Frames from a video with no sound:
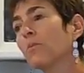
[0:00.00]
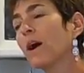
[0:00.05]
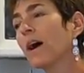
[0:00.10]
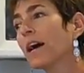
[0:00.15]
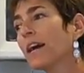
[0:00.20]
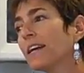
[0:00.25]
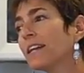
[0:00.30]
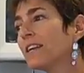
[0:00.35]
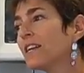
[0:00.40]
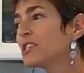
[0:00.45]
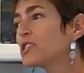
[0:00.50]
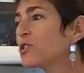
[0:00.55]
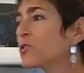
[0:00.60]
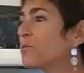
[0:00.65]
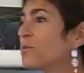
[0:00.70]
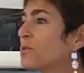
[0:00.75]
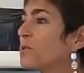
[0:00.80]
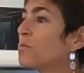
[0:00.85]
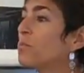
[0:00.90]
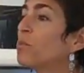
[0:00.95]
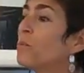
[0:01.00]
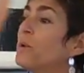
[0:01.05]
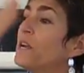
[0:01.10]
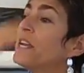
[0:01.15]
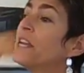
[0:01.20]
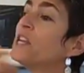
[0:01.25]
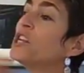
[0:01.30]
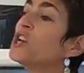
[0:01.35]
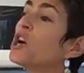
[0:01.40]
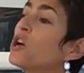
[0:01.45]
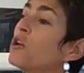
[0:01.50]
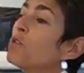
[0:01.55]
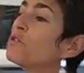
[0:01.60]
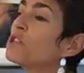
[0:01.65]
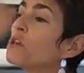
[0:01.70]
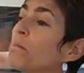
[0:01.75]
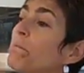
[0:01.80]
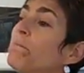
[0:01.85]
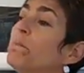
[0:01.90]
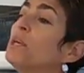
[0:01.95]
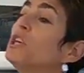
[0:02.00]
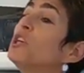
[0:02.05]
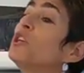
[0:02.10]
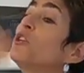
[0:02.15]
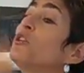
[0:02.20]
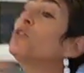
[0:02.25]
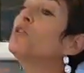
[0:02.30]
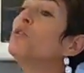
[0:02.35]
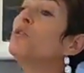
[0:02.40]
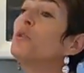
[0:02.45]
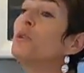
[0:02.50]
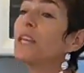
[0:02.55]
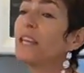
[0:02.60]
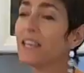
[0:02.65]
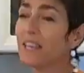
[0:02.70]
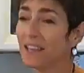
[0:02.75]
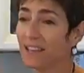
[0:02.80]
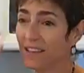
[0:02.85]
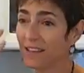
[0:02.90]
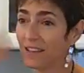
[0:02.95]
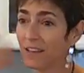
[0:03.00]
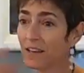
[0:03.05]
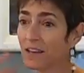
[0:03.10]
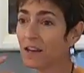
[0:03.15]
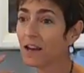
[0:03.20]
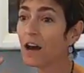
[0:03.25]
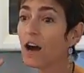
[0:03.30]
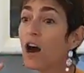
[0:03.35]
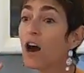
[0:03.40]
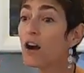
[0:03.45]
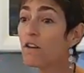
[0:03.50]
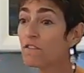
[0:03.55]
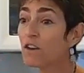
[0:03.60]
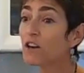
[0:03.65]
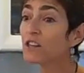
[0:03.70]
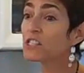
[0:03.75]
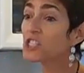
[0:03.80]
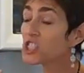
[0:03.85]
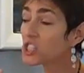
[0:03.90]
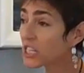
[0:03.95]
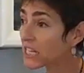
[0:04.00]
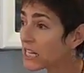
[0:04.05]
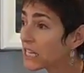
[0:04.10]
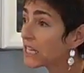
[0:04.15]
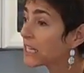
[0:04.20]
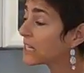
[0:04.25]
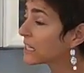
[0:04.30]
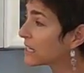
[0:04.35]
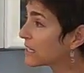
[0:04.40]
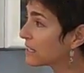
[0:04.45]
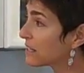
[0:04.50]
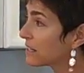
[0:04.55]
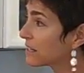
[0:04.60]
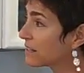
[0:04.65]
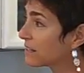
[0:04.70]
Right? So we know the beauty of our skin.